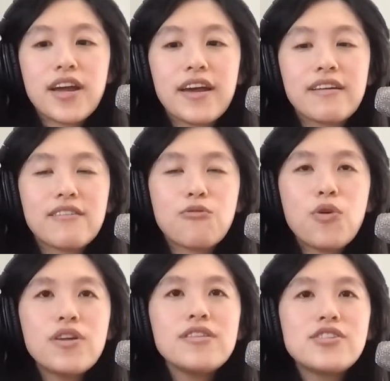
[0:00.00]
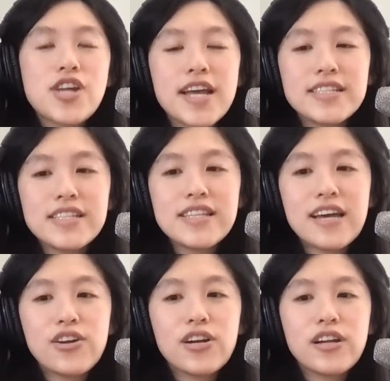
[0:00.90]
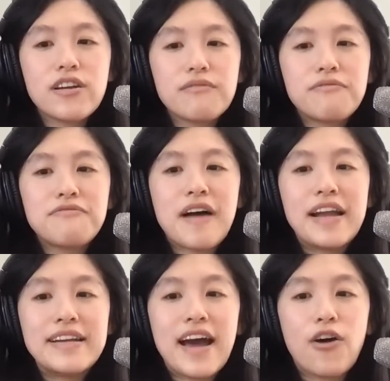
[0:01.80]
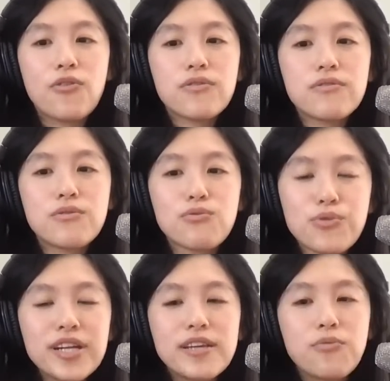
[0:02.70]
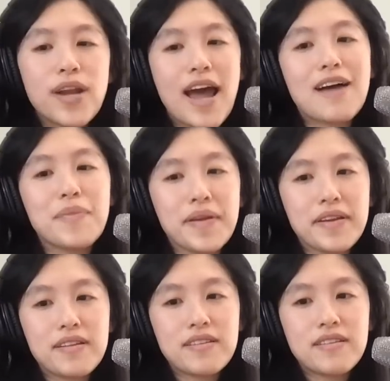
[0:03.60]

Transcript: Okay. What are the chances that you're going to find out really what happened